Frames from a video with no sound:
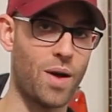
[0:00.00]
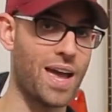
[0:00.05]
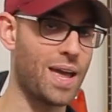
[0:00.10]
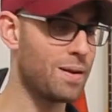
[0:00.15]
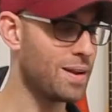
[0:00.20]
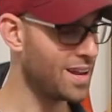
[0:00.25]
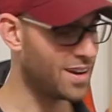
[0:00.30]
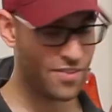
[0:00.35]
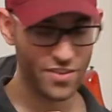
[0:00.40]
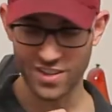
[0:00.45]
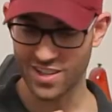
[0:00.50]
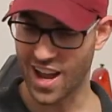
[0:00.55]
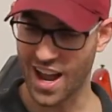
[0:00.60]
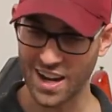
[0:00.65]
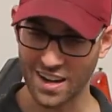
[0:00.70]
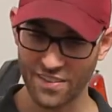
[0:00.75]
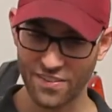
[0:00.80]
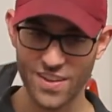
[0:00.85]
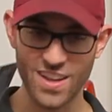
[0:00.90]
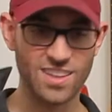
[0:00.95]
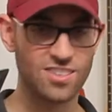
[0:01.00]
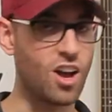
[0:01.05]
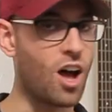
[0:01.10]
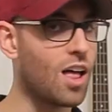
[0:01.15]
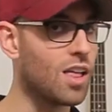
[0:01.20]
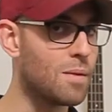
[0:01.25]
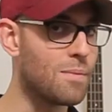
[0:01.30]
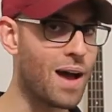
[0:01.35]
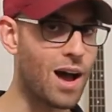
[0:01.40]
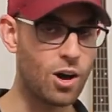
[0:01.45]
And in photography, it's
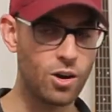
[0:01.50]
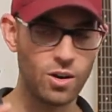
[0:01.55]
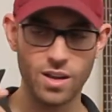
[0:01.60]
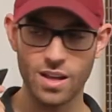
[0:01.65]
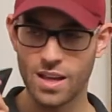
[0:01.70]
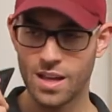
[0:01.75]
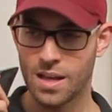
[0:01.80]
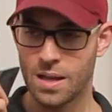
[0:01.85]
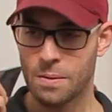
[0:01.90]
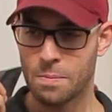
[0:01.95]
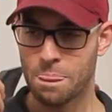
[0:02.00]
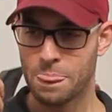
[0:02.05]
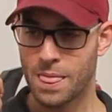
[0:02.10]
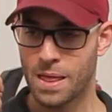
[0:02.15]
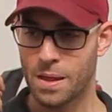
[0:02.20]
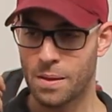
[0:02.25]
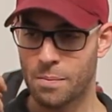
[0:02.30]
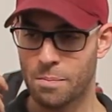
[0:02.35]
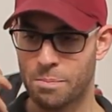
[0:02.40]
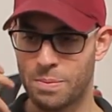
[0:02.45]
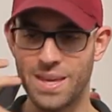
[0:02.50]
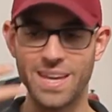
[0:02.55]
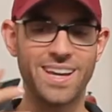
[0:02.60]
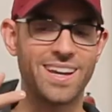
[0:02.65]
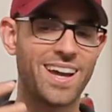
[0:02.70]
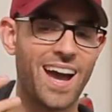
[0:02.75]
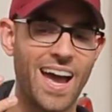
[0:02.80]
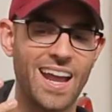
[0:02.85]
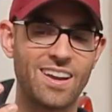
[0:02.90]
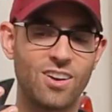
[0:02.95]
all about being
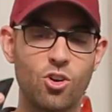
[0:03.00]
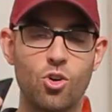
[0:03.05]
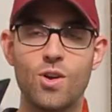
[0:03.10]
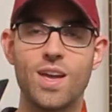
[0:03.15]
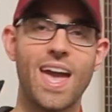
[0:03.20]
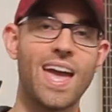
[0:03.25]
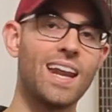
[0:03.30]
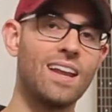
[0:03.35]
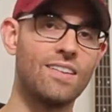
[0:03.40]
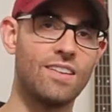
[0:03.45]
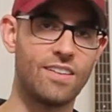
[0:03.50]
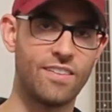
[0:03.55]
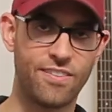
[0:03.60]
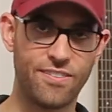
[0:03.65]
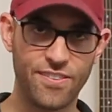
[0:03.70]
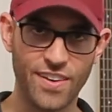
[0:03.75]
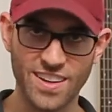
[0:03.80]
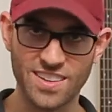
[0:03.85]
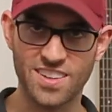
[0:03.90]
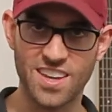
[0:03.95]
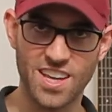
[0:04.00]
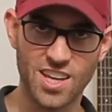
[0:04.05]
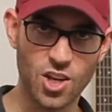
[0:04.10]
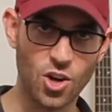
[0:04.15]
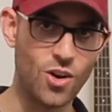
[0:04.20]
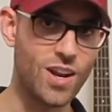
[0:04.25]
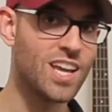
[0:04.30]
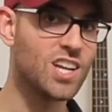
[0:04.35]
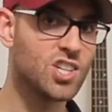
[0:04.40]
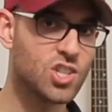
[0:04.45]
kind of creative and fixing your
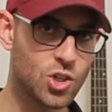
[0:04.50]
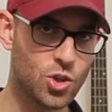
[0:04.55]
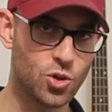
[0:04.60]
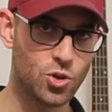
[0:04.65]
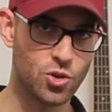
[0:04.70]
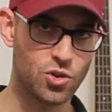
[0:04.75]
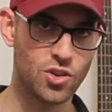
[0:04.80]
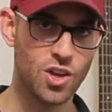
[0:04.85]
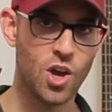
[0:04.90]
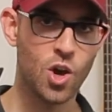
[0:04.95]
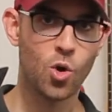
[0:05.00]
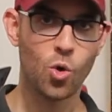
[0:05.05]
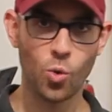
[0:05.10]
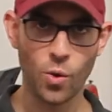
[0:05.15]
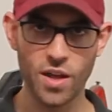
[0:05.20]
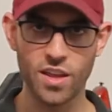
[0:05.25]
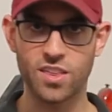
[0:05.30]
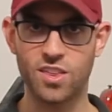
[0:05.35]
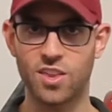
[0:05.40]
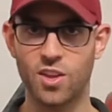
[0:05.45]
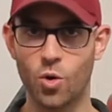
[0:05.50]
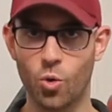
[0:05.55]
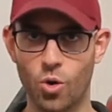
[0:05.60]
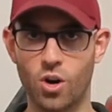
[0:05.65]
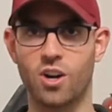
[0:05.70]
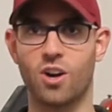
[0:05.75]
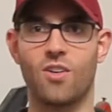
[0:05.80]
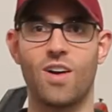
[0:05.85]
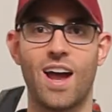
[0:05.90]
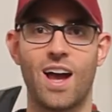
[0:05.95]
issues with
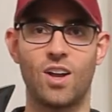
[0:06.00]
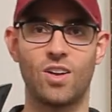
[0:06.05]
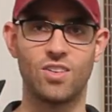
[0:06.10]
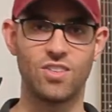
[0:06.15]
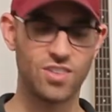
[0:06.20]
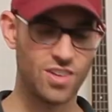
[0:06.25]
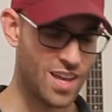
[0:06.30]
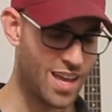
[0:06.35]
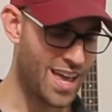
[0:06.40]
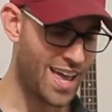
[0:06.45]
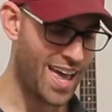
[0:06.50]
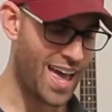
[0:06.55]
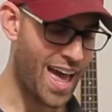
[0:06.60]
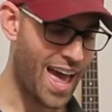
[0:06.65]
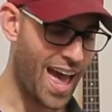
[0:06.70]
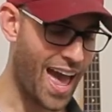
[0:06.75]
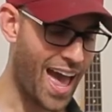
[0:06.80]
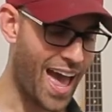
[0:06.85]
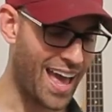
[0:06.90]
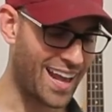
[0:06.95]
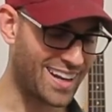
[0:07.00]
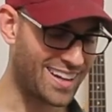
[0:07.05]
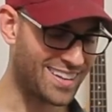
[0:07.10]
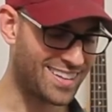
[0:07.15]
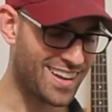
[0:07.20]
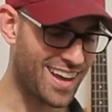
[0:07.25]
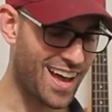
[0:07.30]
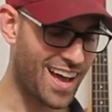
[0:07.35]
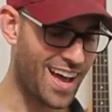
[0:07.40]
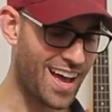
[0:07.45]
workarounds. And
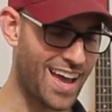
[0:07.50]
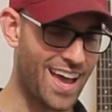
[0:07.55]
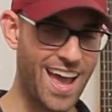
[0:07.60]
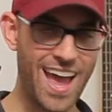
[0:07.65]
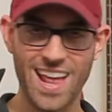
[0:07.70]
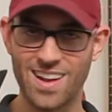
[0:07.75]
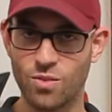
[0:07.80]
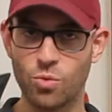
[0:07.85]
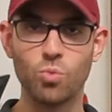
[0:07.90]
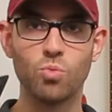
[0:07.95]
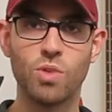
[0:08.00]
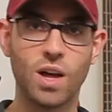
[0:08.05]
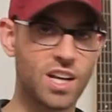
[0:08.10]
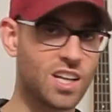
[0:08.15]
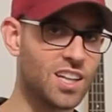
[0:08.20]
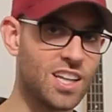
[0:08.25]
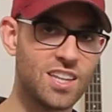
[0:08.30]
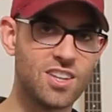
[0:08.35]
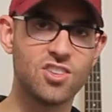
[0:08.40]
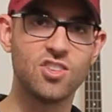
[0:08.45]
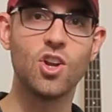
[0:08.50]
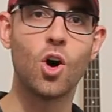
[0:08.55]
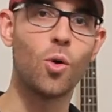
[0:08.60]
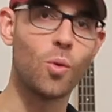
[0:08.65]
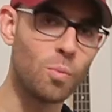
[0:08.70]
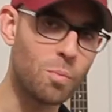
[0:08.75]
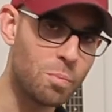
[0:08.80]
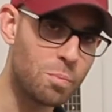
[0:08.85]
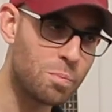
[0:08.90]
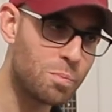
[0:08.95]
luckily, there's no
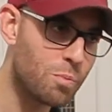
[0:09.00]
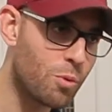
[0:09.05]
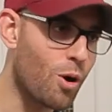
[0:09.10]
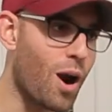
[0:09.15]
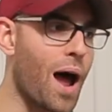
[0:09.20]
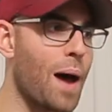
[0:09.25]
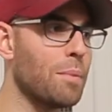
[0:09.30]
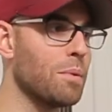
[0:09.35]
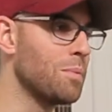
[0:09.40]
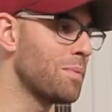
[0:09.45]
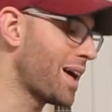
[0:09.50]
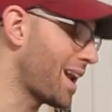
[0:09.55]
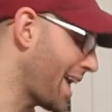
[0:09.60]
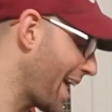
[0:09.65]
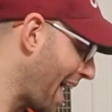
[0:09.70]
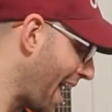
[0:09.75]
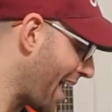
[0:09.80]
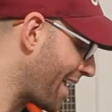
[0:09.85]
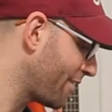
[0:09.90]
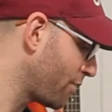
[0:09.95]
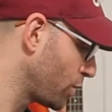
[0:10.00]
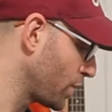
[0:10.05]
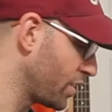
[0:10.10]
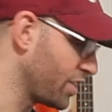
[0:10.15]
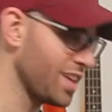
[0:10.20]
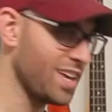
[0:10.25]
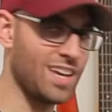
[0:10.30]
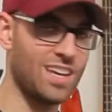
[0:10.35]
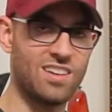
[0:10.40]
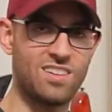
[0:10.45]
problem that I have with
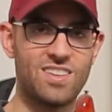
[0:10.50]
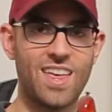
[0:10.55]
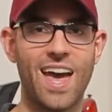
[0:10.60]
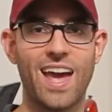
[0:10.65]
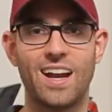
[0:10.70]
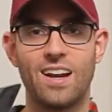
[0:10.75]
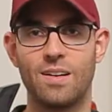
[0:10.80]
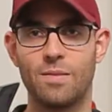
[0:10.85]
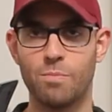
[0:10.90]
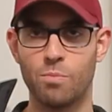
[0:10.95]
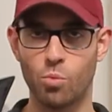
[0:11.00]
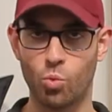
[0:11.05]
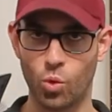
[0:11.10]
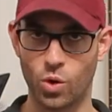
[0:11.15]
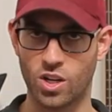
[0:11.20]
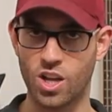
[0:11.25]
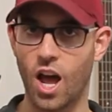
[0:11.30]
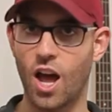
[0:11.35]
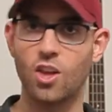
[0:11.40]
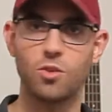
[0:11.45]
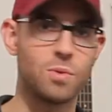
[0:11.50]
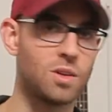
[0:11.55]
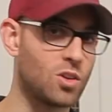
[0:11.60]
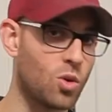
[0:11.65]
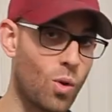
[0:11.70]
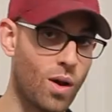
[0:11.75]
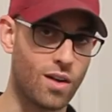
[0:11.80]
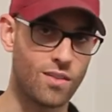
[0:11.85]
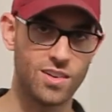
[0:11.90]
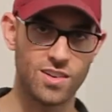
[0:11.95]
these that would cause me to
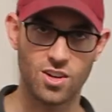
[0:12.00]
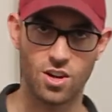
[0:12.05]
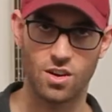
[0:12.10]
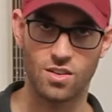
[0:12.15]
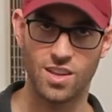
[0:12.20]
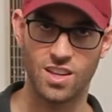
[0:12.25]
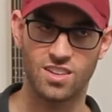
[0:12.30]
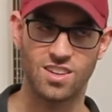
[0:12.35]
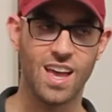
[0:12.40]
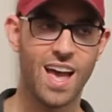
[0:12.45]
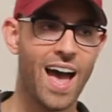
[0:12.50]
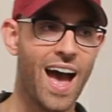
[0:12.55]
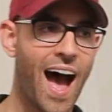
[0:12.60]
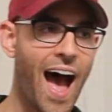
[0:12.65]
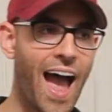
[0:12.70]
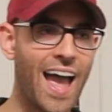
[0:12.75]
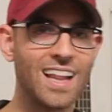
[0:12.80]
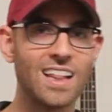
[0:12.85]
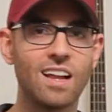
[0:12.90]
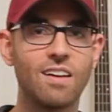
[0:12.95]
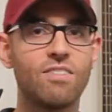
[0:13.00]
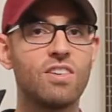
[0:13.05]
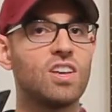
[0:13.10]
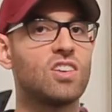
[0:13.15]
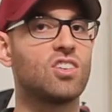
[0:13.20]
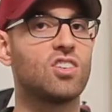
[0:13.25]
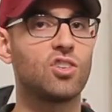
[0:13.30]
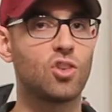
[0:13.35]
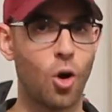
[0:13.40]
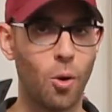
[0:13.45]
want to return these. I love these
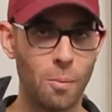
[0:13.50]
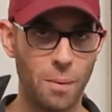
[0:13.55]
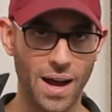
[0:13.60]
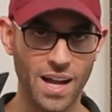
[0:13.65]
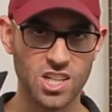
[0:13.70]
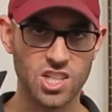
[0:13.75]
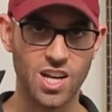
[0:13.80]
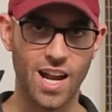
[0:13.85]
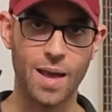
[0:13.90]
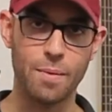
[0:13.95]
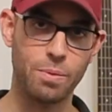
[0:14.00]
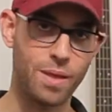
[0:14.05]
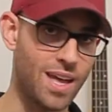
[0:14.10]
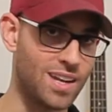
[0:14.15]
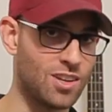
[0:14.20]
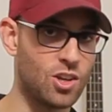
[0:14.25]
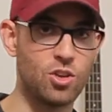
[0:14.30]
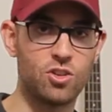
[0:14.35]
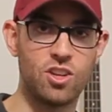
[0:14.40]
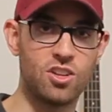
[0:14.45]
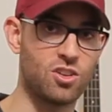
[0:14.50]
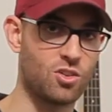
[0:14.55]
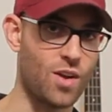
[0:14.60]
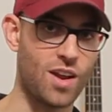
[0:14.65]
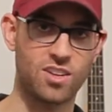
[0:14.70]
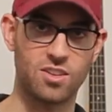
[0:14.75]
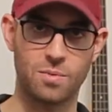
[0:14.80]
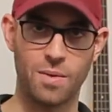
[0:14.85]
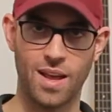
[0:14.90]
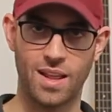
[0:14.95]
so much, and I plan to use these the
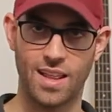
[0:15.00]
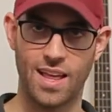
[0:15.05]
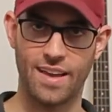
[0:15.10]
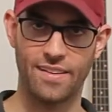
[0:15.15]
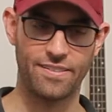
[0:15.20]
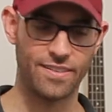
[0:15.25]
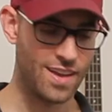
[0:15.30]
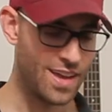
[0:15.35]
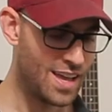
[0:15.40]
rest of my life.